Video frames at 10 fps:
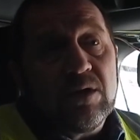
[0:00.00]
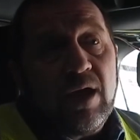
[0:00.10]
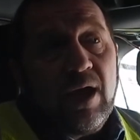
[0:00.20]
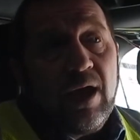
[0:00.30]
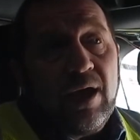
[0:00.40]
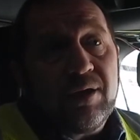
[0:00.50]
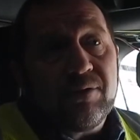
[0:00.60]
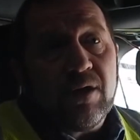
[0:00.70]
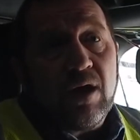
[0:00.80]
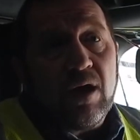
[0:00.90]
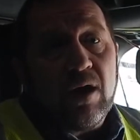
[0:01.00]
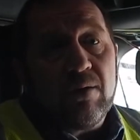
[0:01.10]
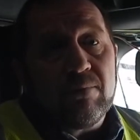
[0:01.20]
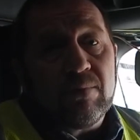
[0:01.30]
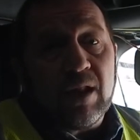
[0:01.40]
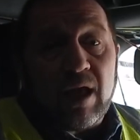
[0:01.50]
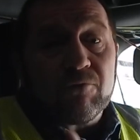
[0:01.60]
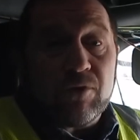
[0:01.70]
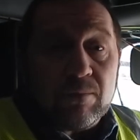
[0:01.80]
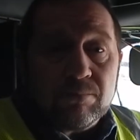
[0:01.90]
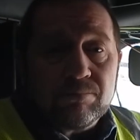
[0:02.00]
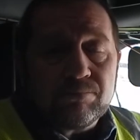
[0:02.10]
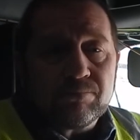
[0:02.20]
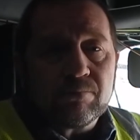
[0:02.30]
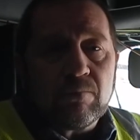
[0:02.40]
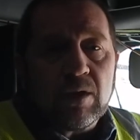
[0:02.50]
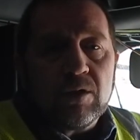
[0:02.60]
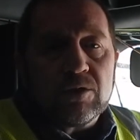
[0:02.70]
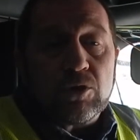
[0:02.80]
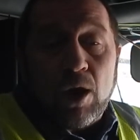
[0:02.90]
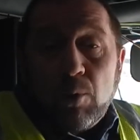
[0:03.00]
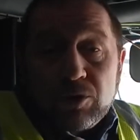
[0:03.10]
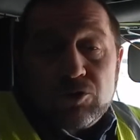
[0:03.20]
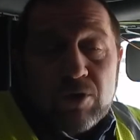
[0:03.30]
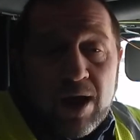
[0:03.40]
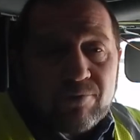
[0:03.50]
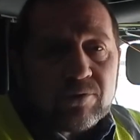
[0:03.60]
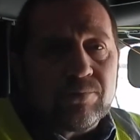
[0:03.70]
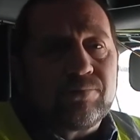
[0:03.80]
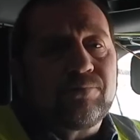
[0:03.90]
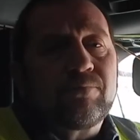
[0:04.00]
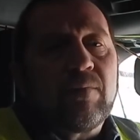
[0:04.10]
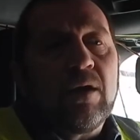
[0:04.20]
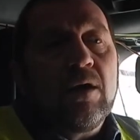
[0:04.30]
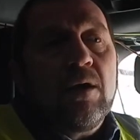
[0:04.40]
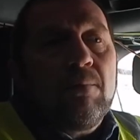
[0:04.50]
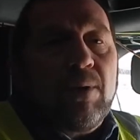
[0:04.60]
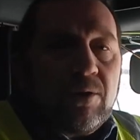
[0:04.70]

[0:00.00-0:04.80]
and a lot of freedom. So I wanted to travel. But